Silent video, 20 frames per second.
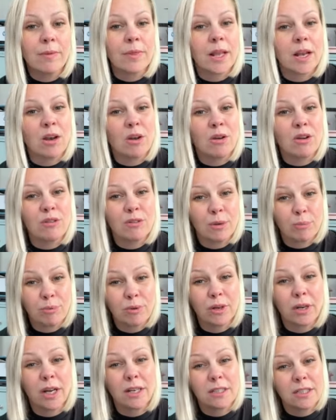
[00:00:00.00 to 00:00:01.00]
The longer a
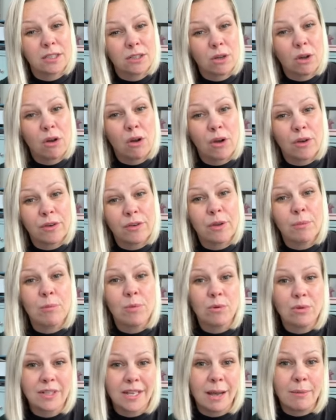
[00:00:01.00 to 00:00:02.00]
product is on, the
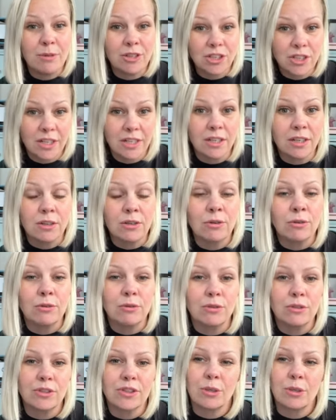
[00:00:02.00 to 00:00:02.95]
more damage it can cause.